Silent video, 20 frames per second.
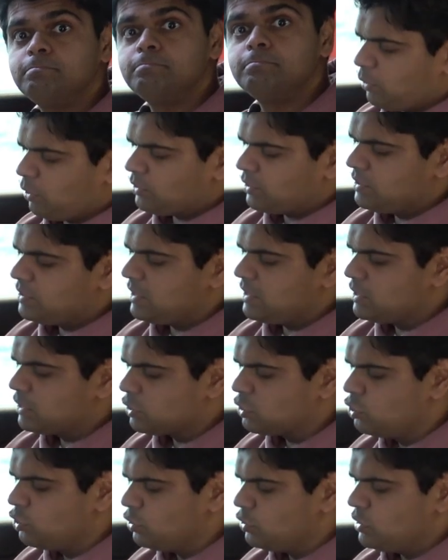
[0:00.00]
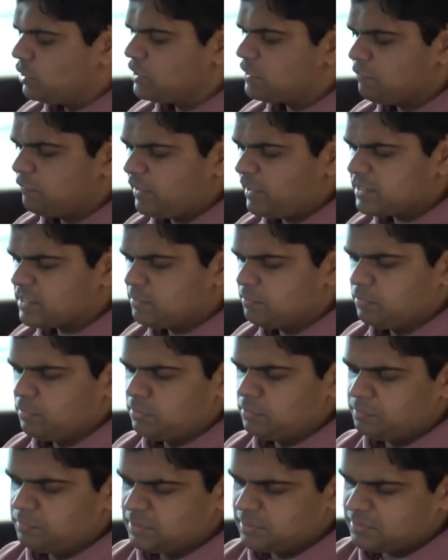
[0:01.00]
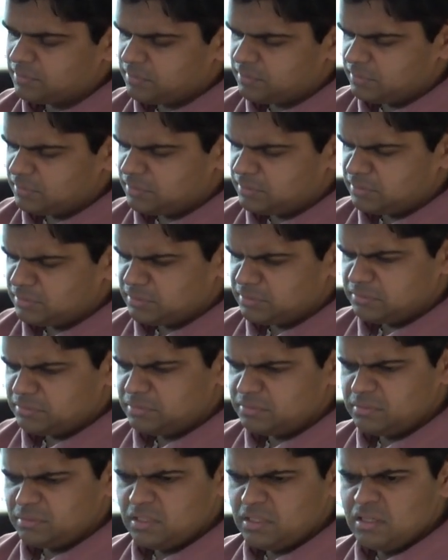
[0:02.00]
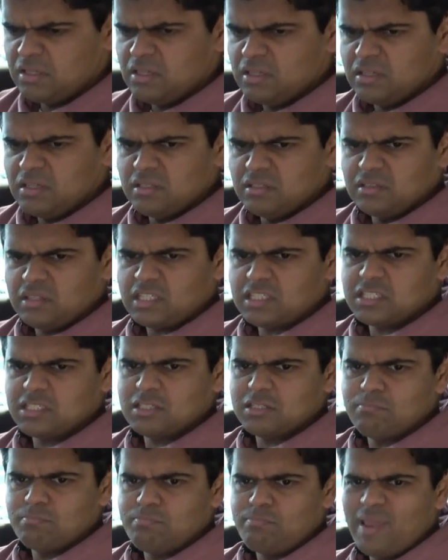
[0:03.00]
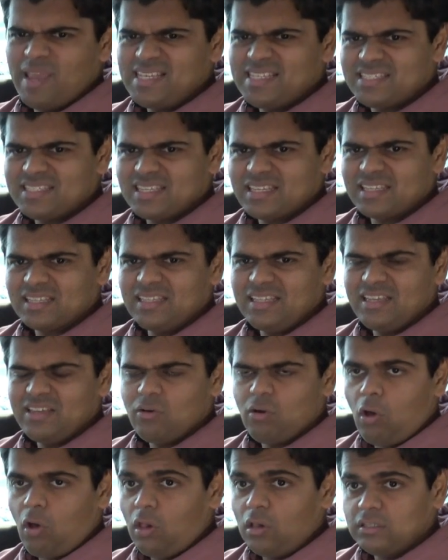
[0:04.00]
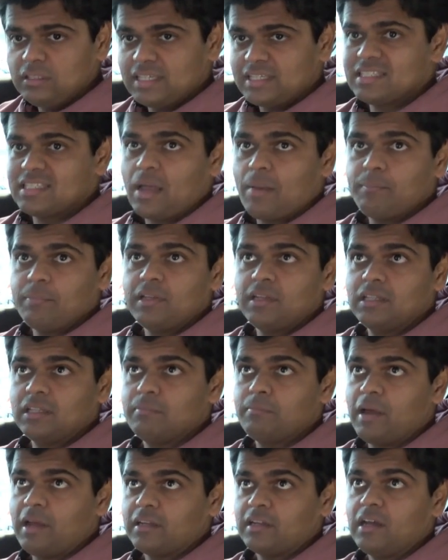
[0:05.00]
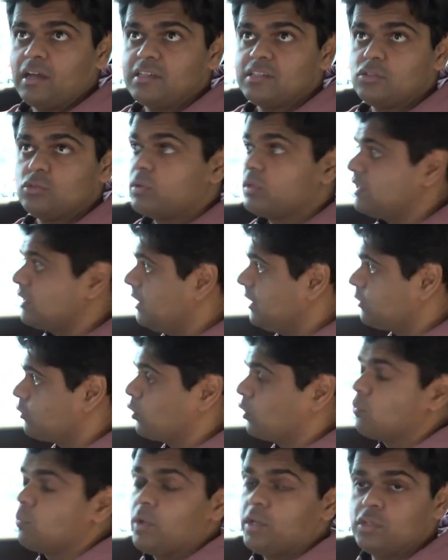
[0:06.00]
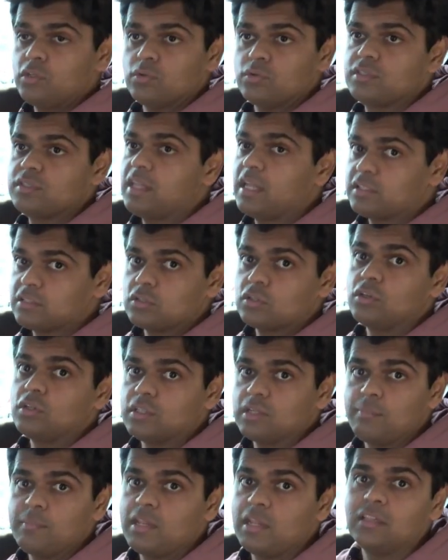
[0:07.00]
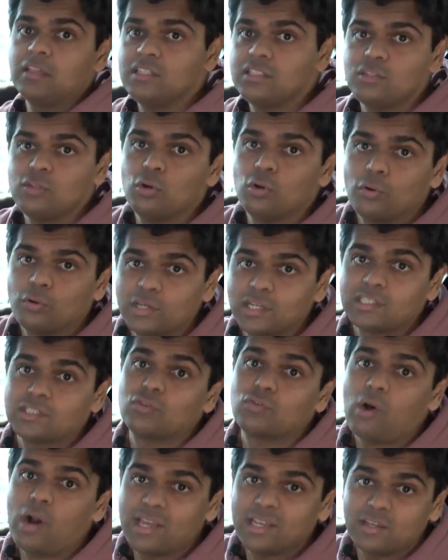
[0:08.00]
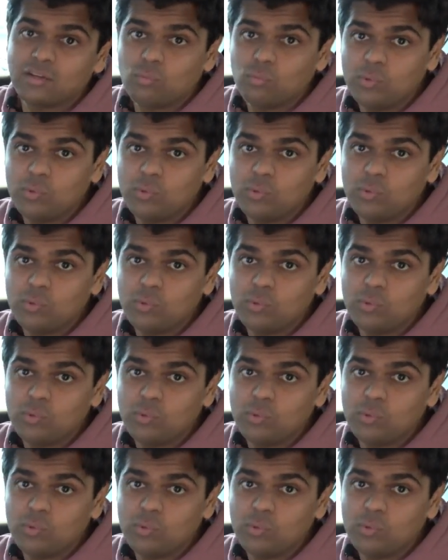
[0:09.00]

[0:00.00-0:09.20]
Pocket is good, it's flexible, but that's basically all that's happening in the back, guys. You get electric windows, that's good. I mean, at least you don't get crank